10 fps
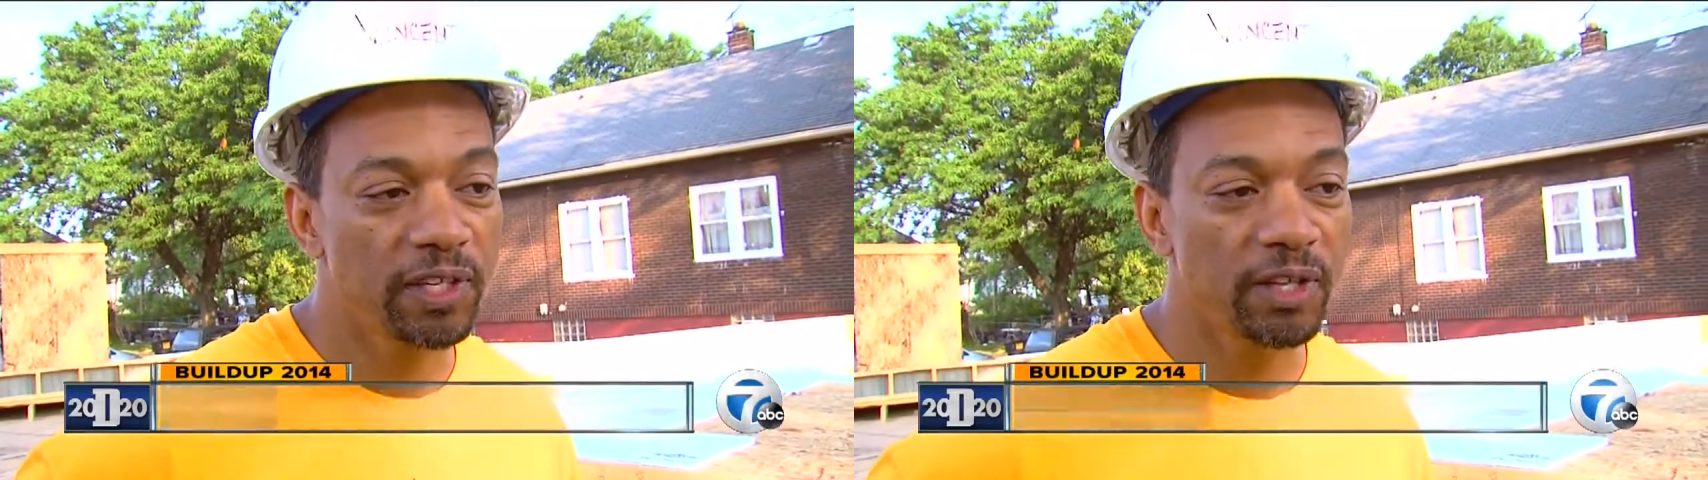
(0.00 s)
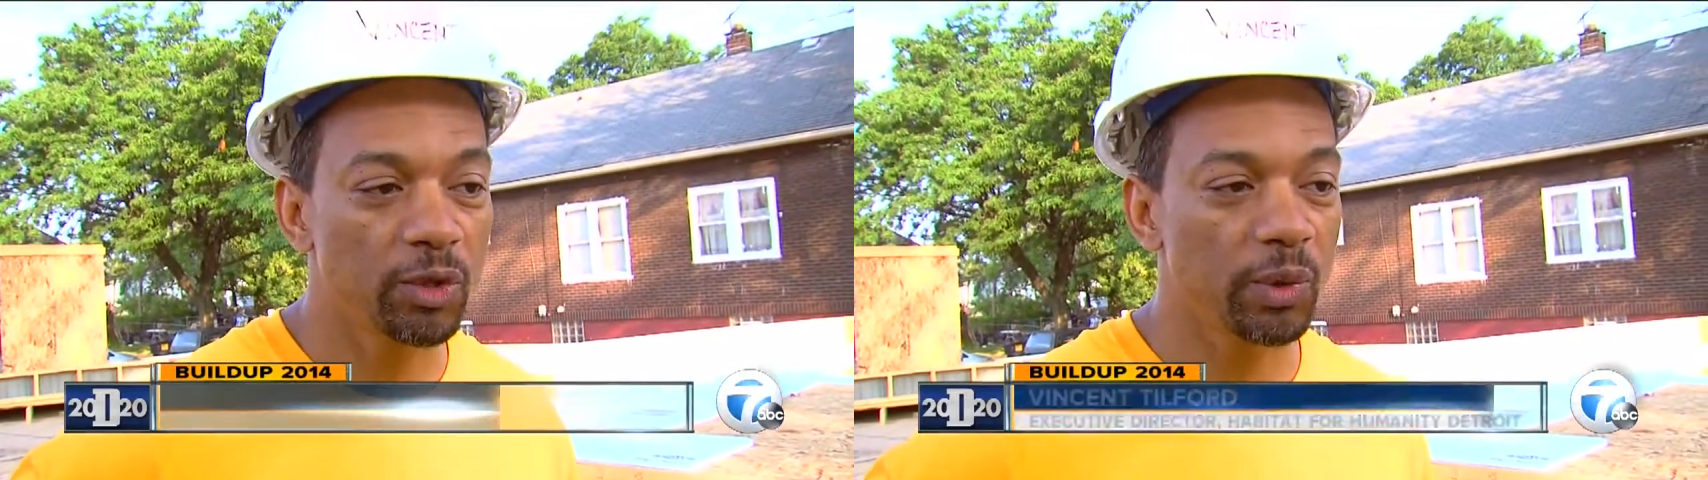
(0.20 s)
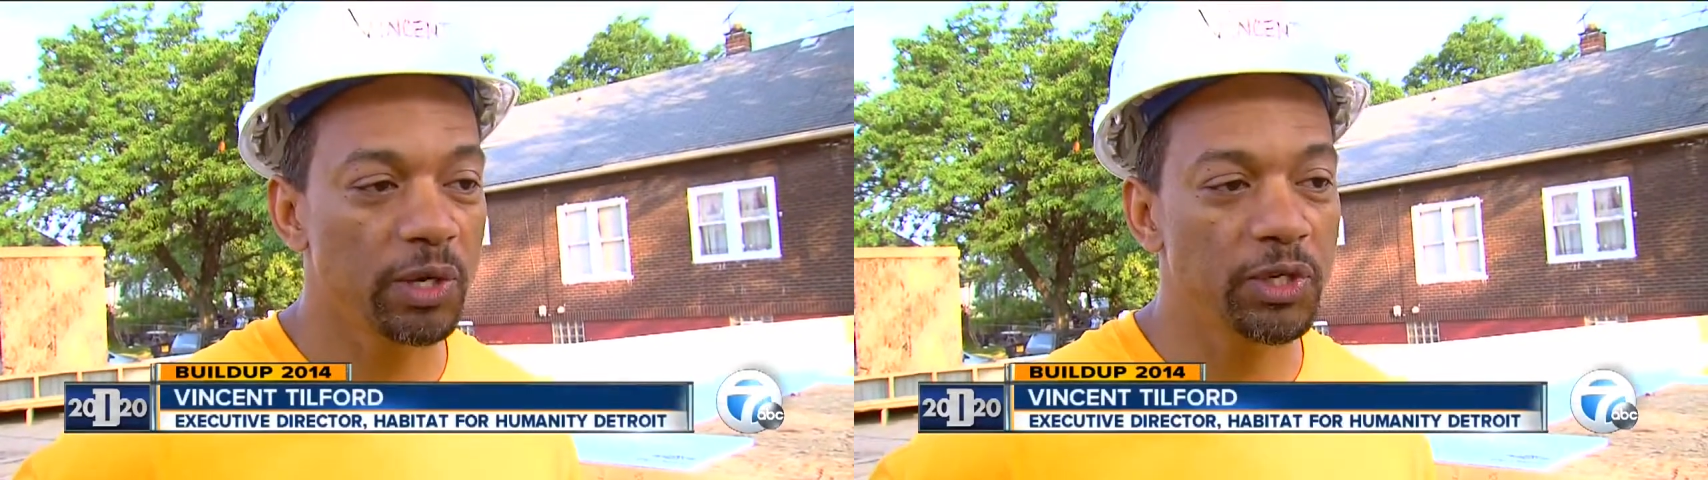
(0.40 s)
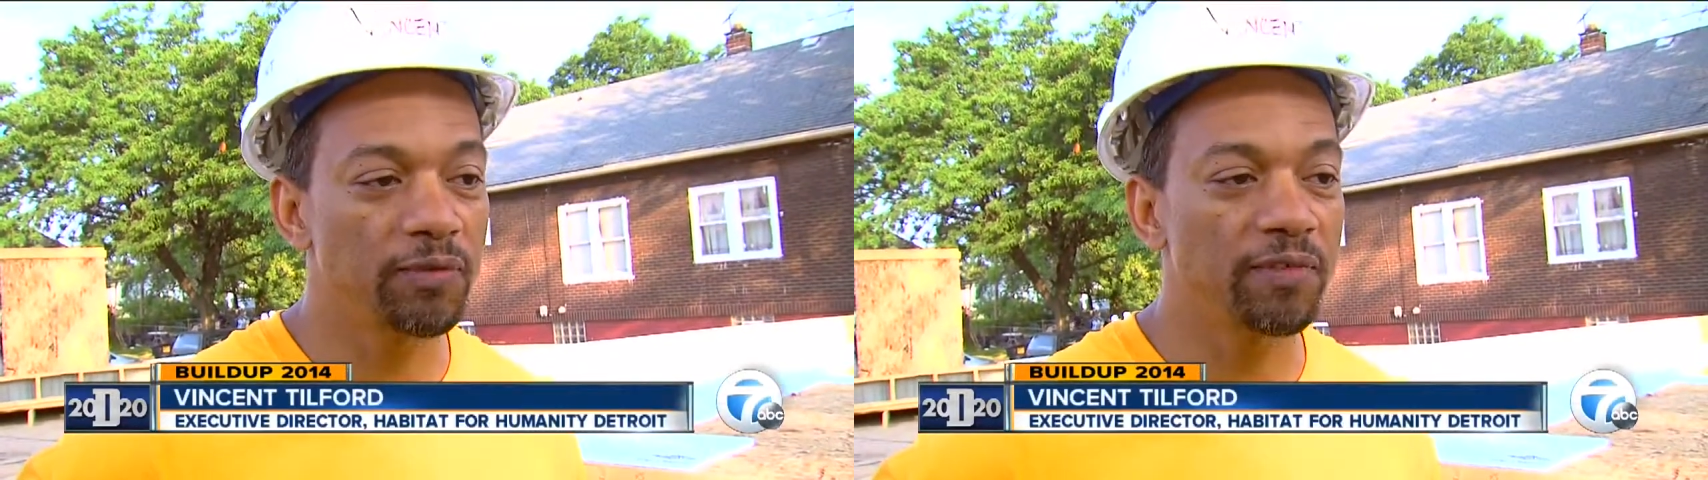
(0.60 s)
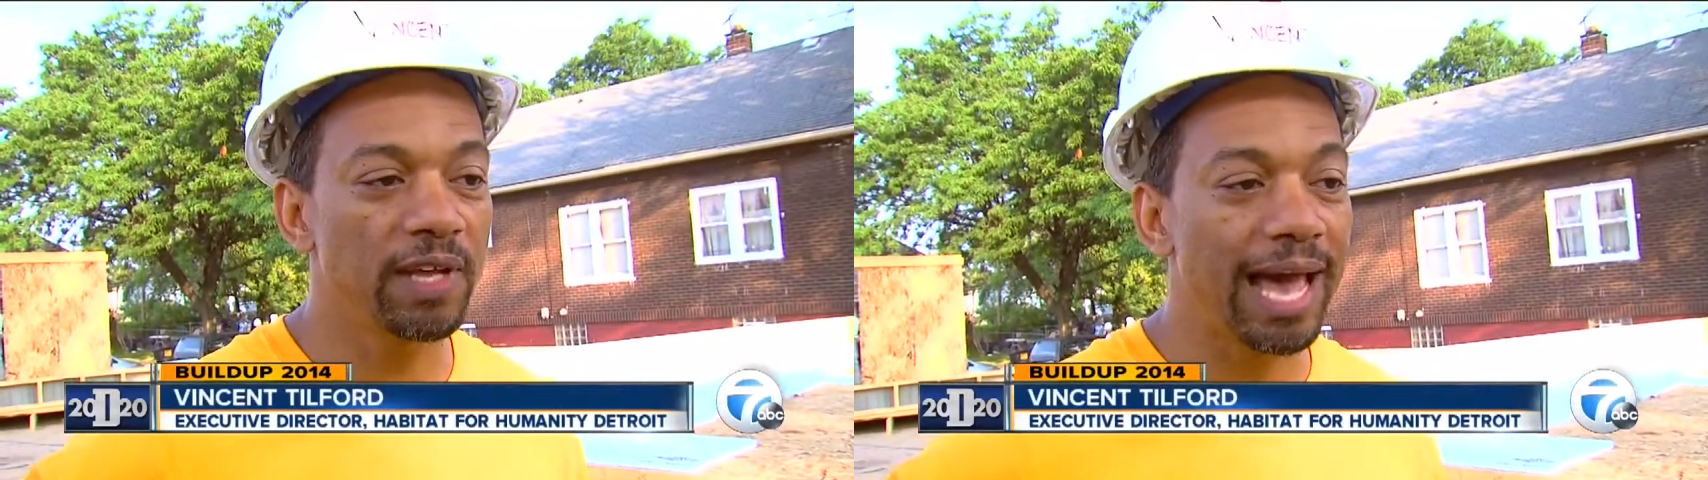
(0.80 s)
to
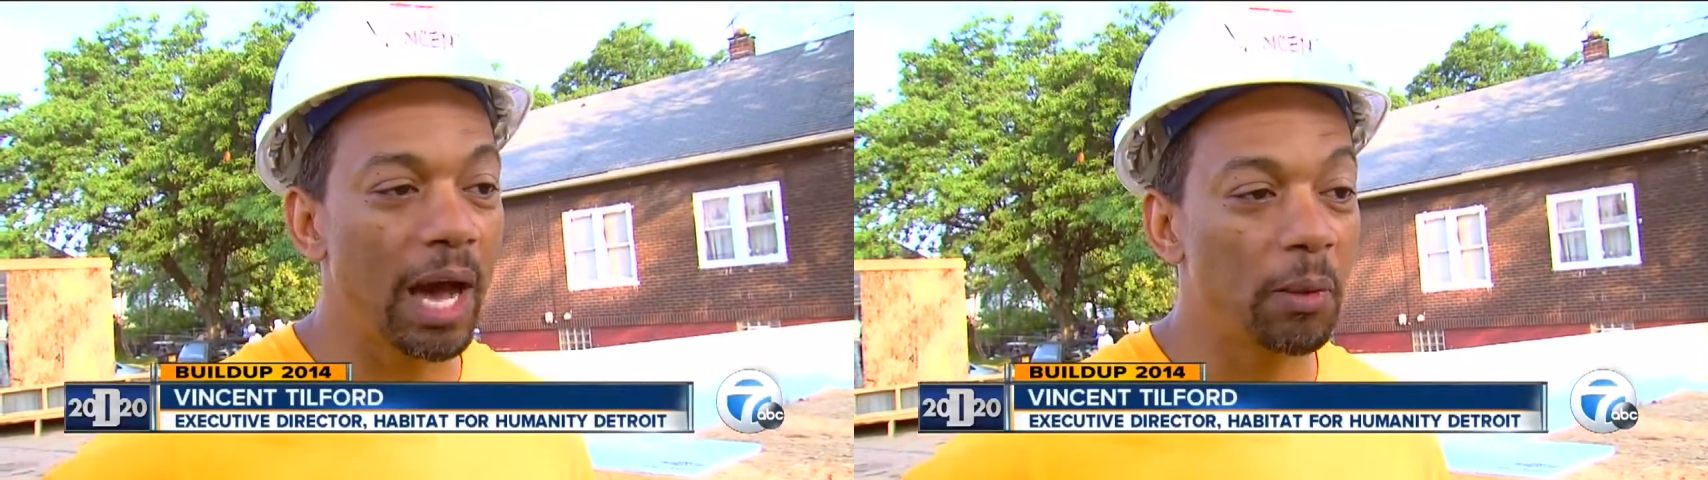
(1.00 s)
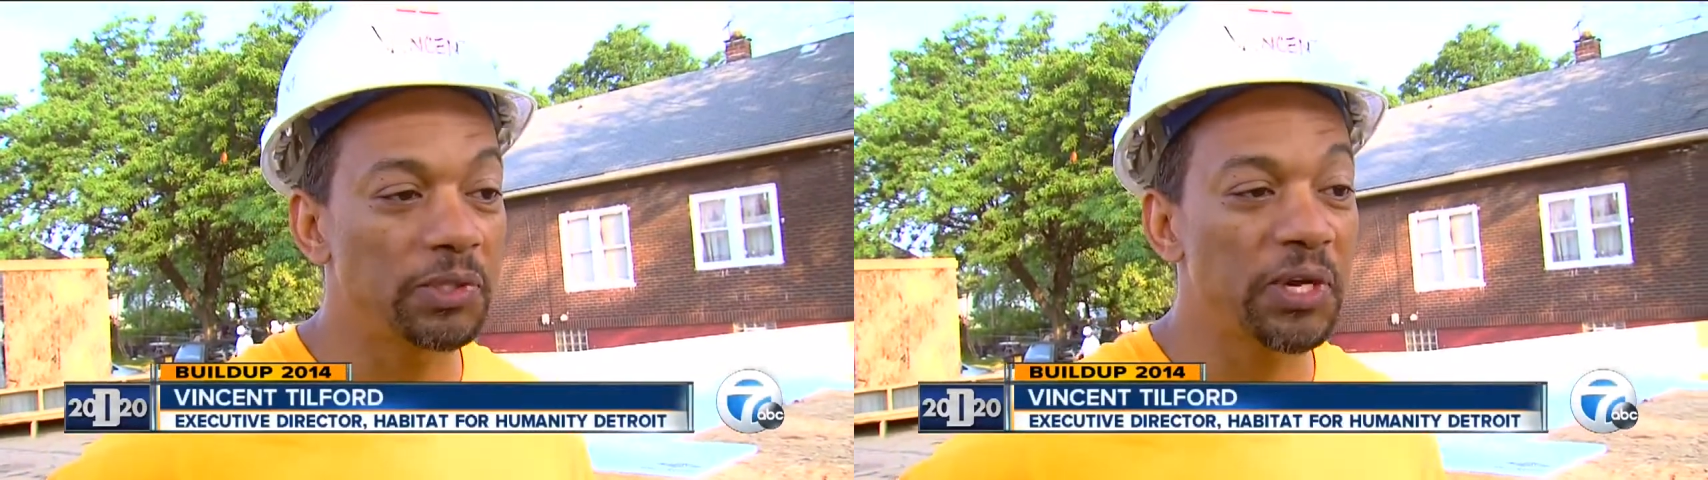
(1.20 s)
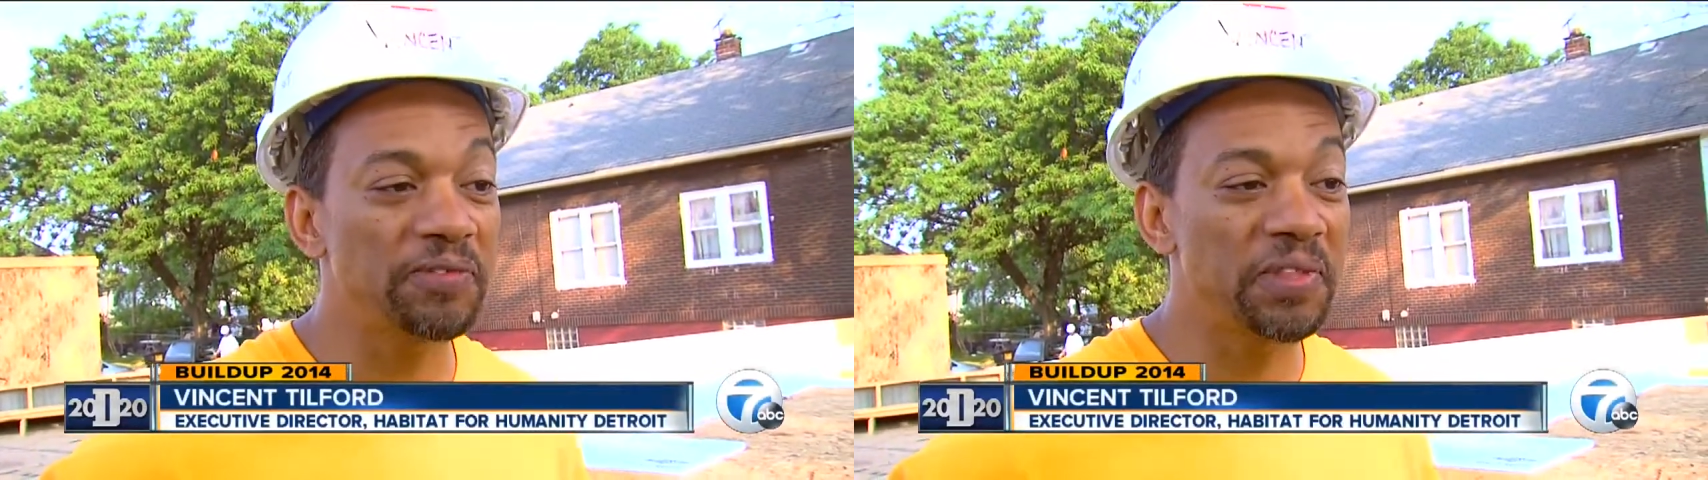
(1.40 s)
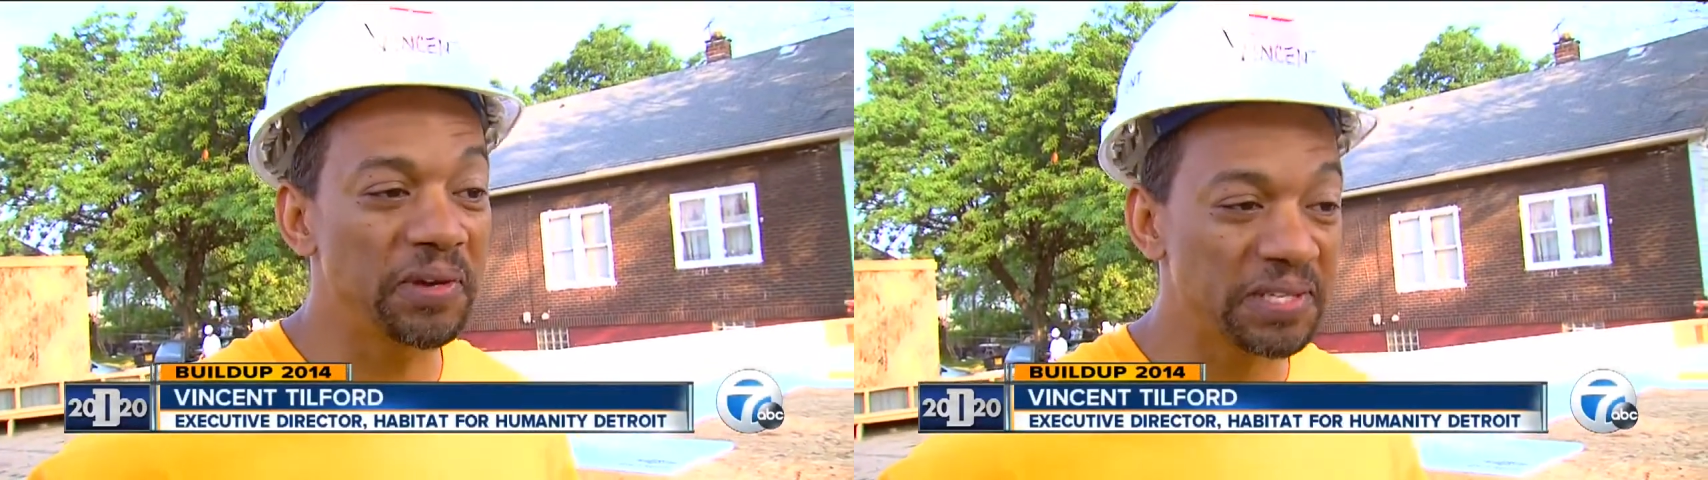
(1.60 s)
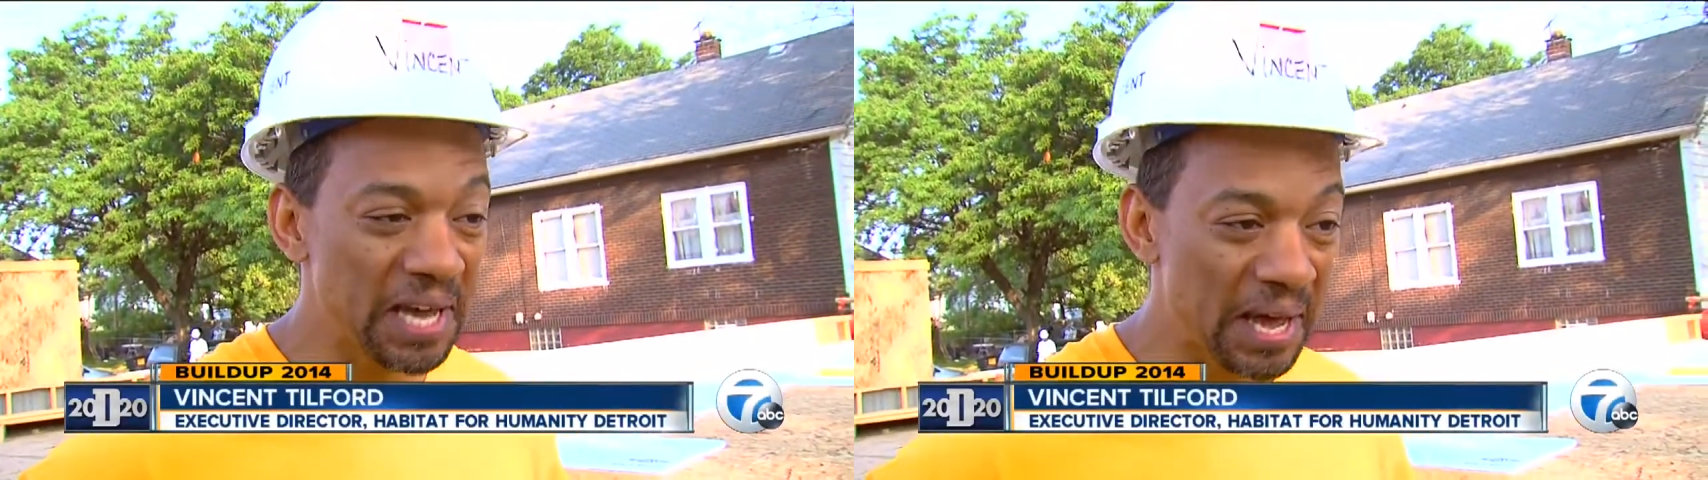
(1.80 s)
350 hours of
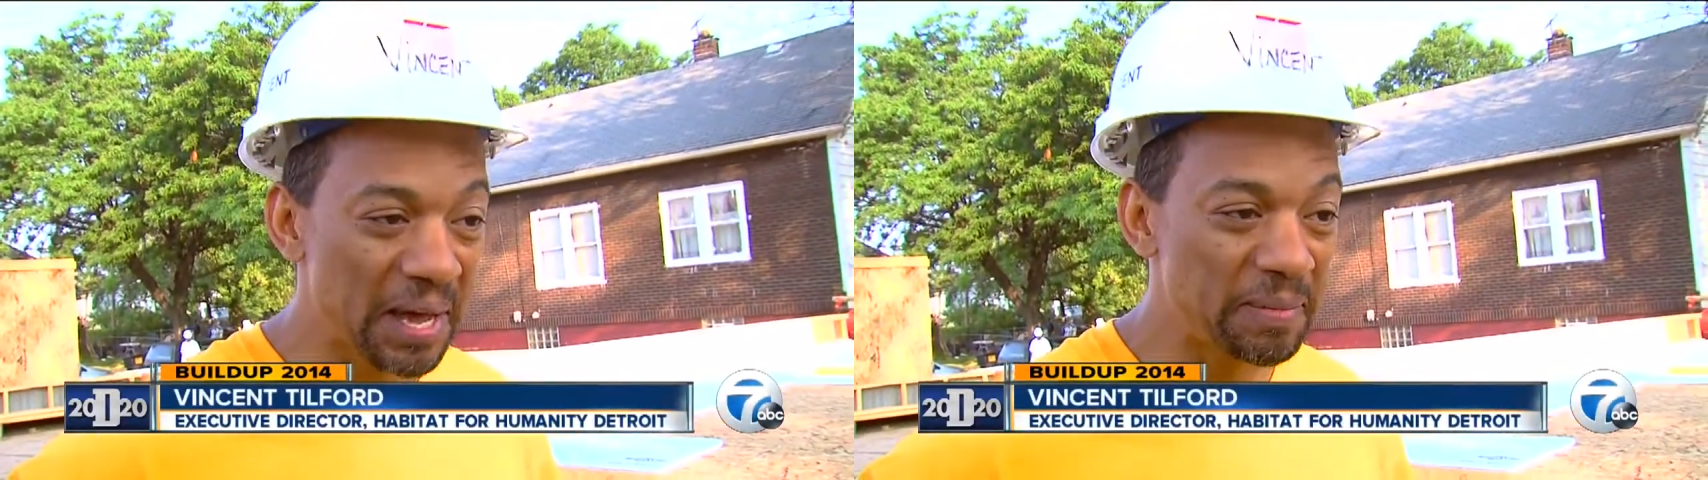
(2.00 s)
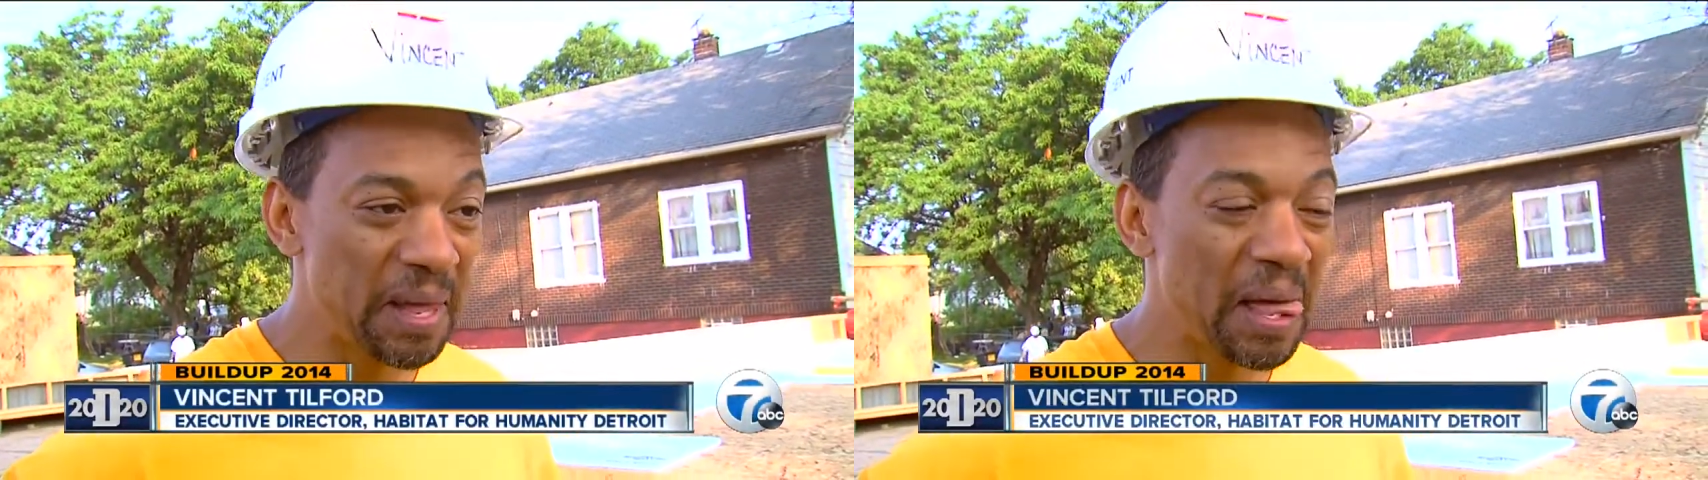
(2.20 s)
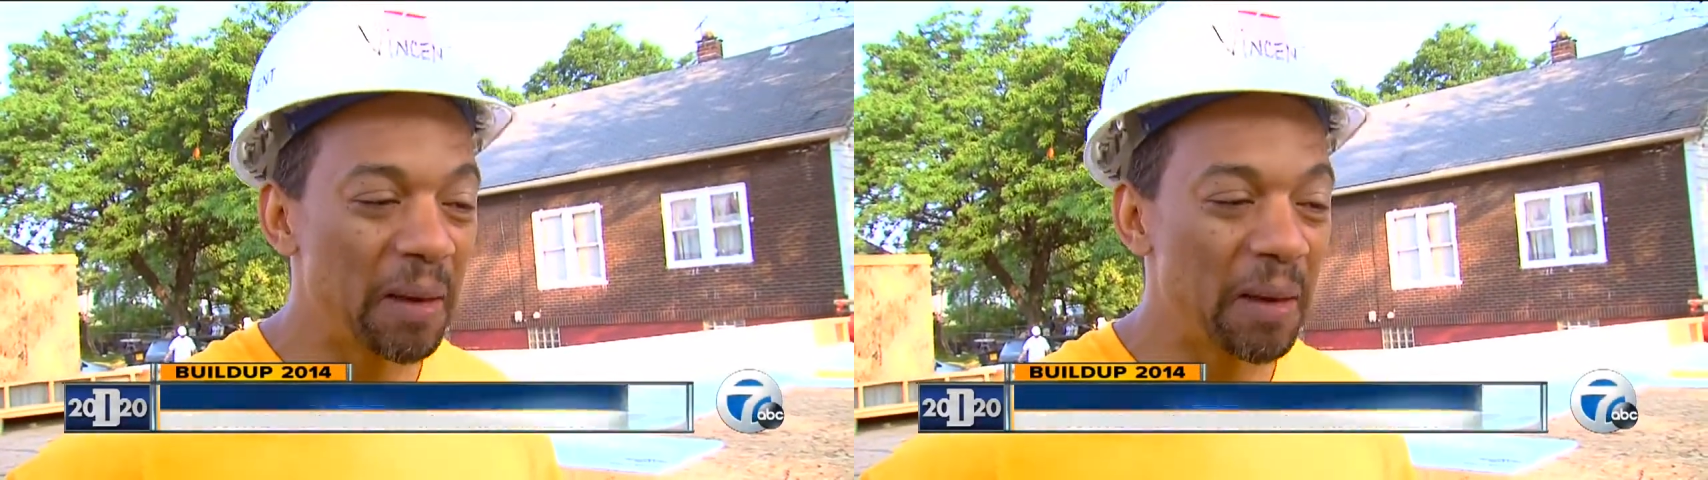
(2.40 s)
their time